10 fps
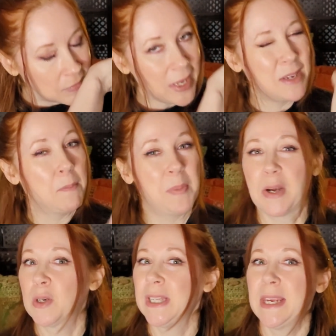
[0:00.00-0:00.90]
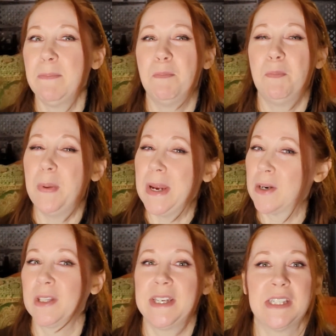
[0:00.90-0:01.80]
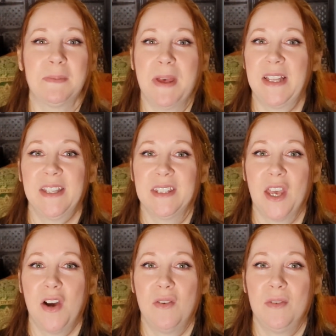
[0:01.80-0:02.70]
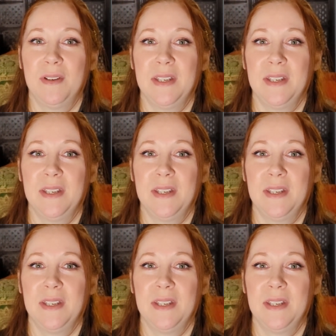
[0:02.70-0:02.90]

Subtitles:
I could barely smell it though.